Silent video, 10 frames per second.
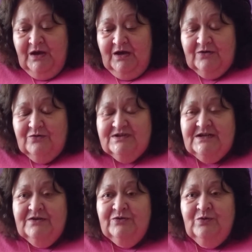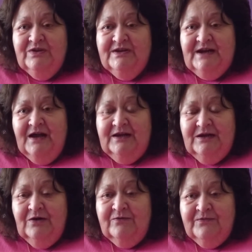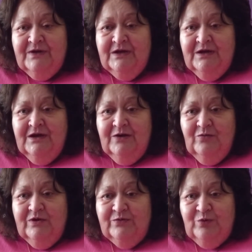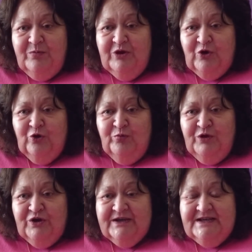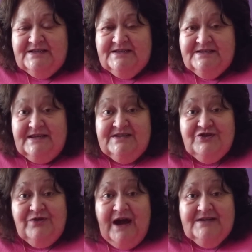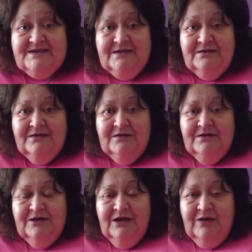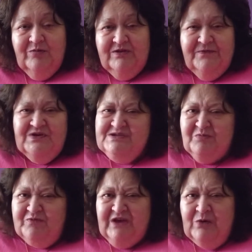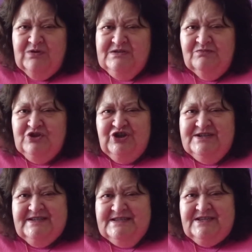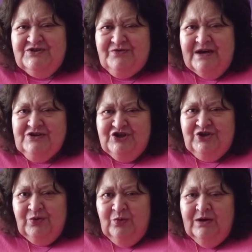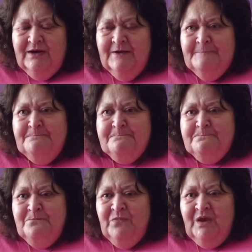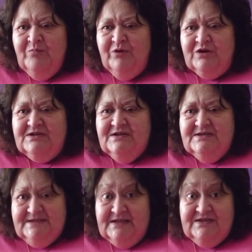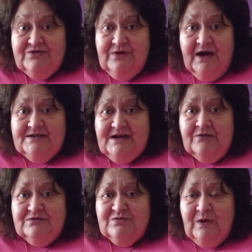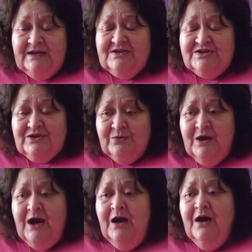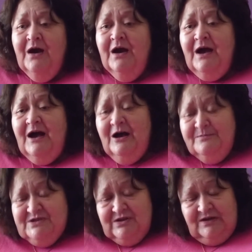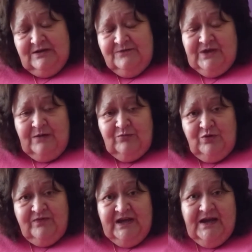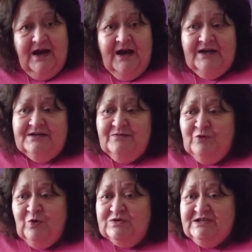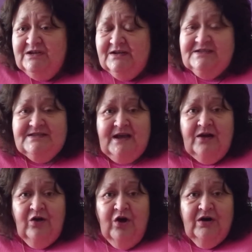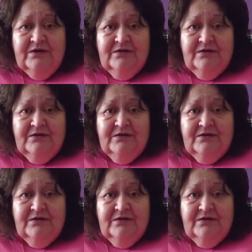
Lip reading: And of course another one that I love with Whoopi Goldberg is Sister Act. But the first movie, I wasn't much into Sister Act 2. But Sister Act, I was well into. Absolutely love that movie. And of course you can sing along